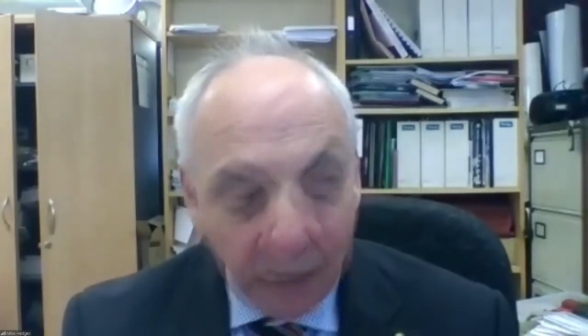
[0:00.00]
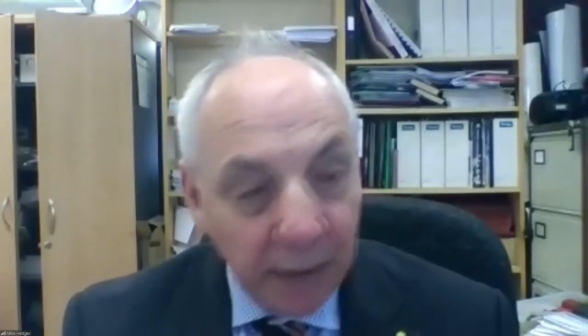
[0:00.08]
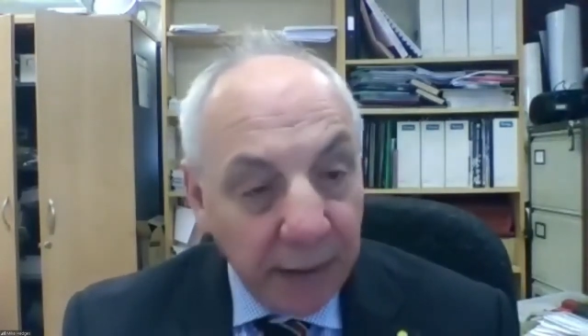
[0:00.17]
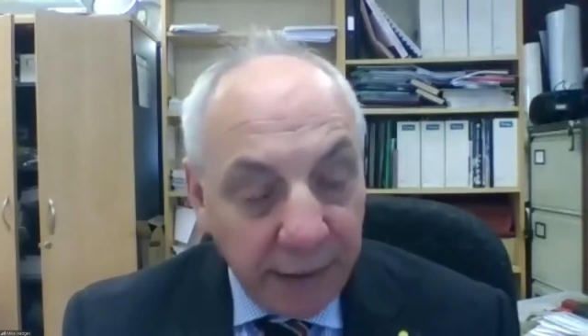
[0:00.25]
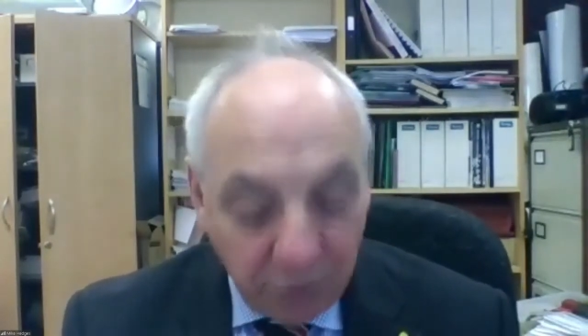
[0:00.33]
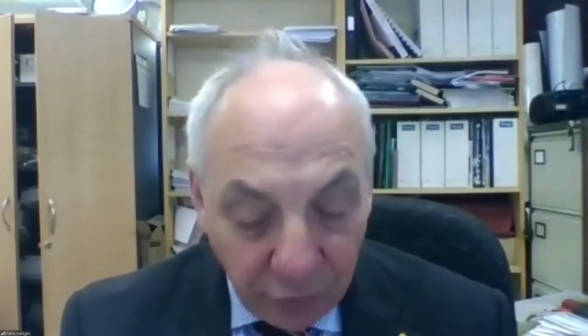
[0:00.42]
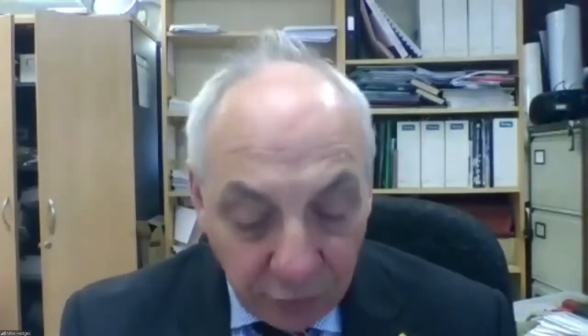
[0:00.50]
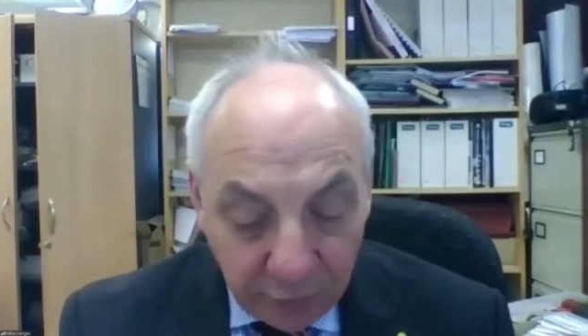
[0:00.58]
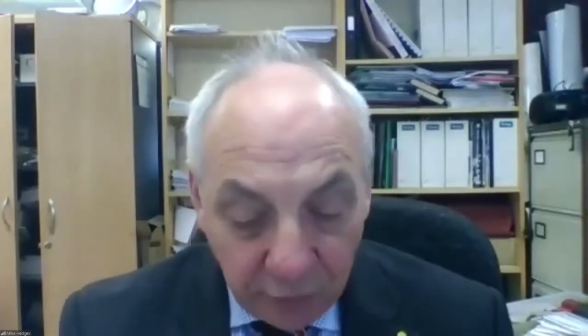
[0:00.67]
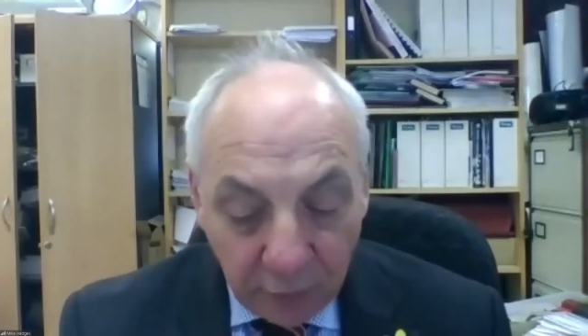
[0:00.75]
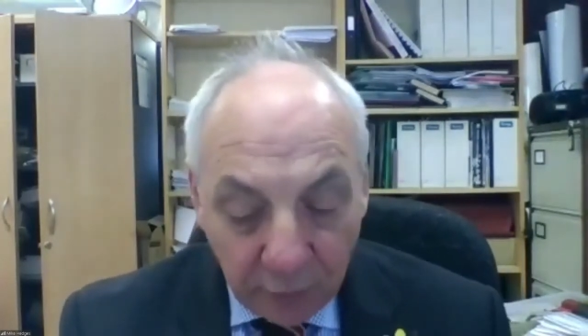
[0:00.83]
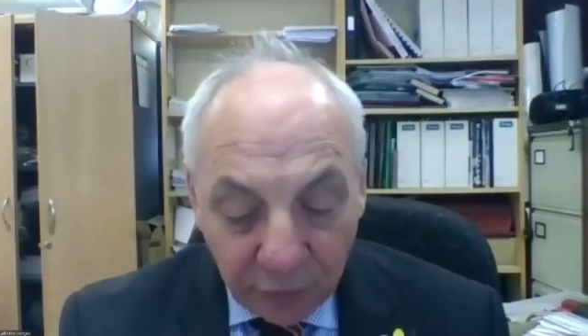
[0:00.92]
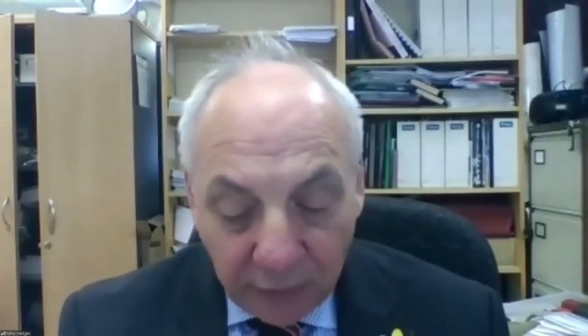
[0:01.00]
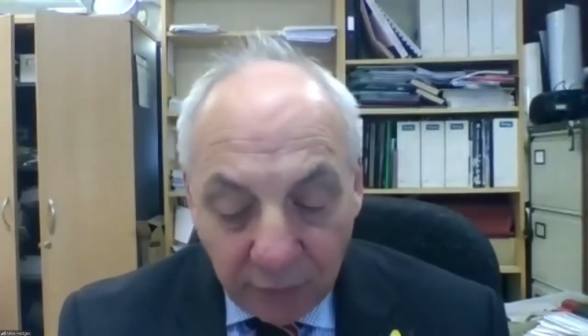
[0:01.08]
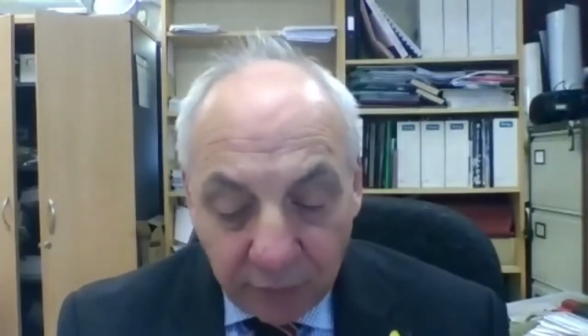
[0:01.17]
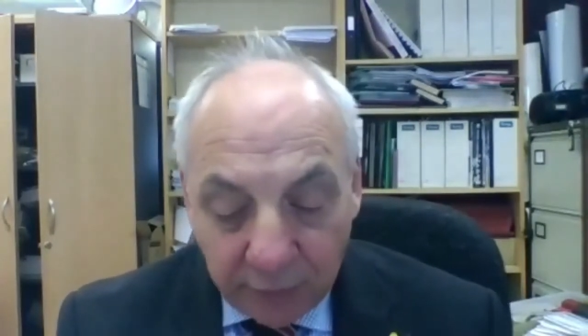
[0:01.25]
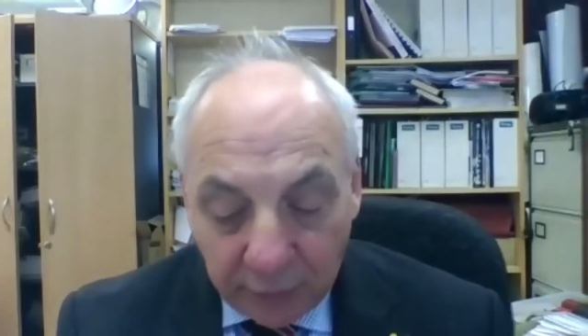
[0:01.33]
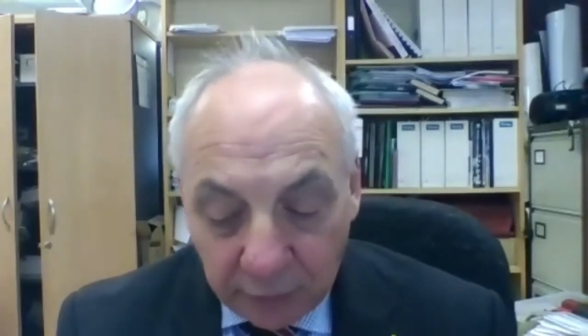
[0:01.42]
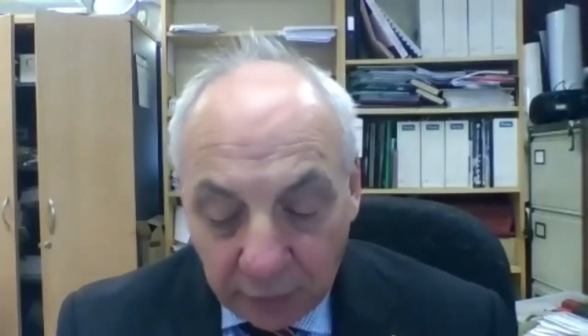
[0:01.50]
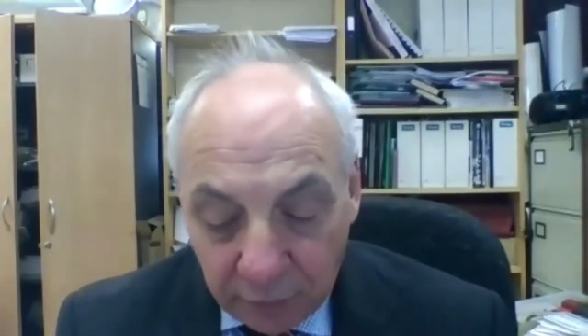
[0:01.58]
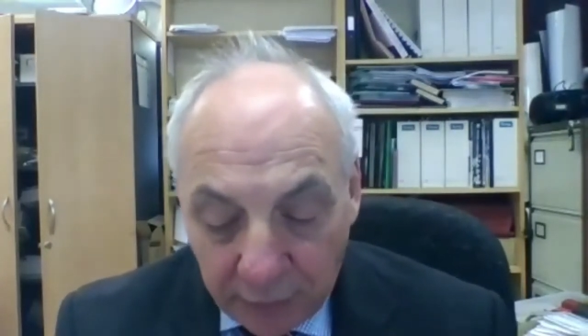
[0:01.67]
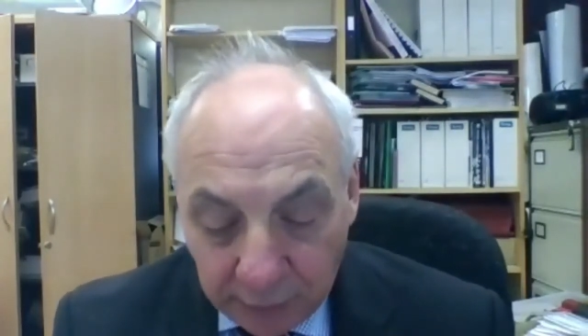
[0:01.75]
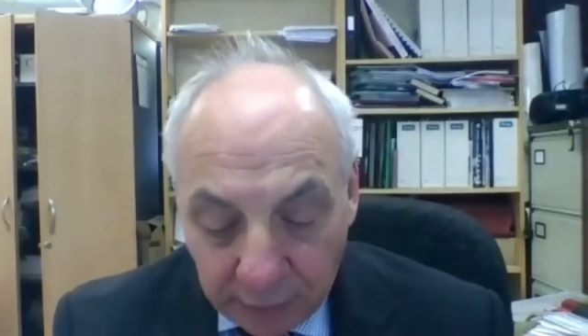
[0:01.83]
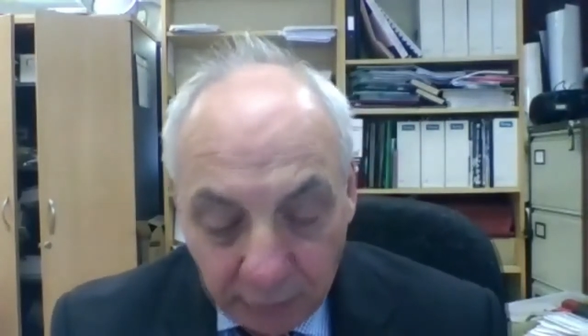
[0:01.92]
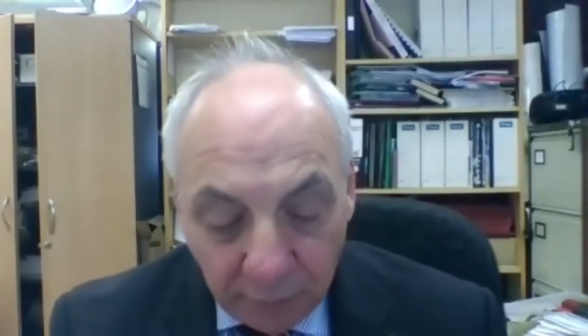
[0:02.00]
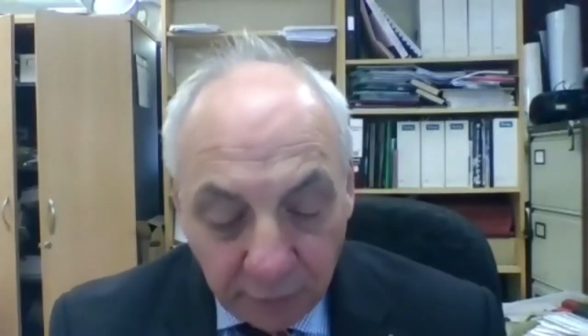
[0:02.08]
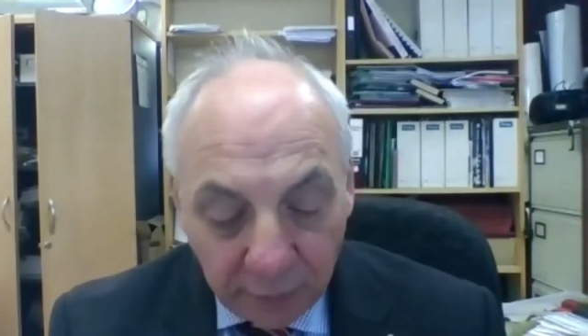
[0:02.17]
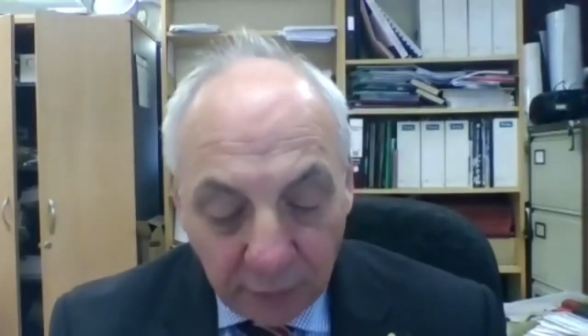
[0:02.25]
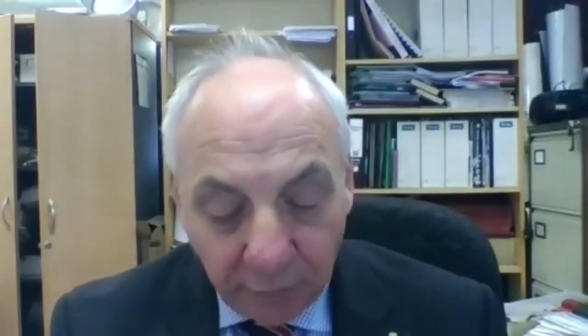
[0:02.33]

Increases in the private sector rent levels and the